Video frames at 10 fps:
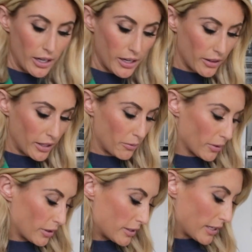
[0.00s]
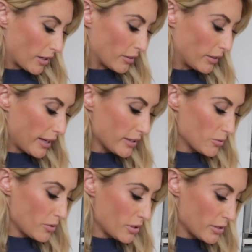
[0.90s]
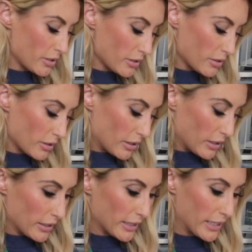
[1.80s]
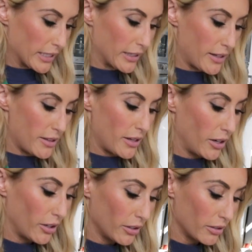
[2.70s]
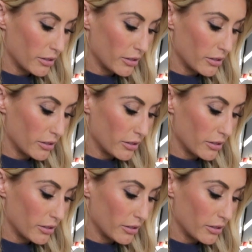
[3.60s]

And then we're gonna take our last one, get it in there.